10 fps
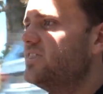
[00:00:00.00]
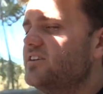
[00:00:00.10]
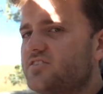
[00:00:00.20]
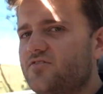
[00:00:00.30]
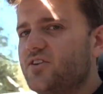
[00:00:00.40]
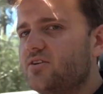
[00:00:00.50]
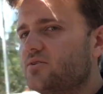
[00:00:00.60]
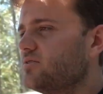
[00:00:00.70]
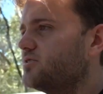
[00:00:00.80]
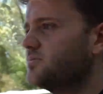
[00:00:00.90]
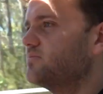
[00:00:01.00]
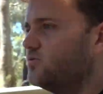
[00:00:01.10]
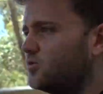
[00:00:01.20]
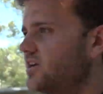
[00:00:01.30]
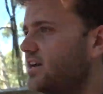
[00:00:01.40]
this feels
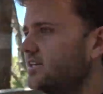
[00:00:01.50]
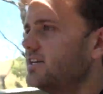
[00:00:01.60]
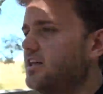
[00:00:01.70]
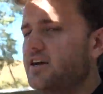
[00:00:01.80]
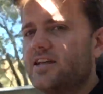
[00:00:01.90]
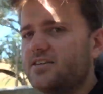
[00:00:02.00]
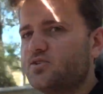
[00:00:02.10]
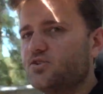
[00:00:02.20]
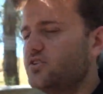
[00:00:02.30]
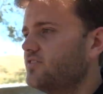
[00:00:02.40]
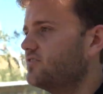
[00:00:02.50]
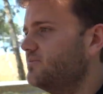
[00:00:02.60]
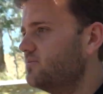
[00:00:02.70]
really like that sort of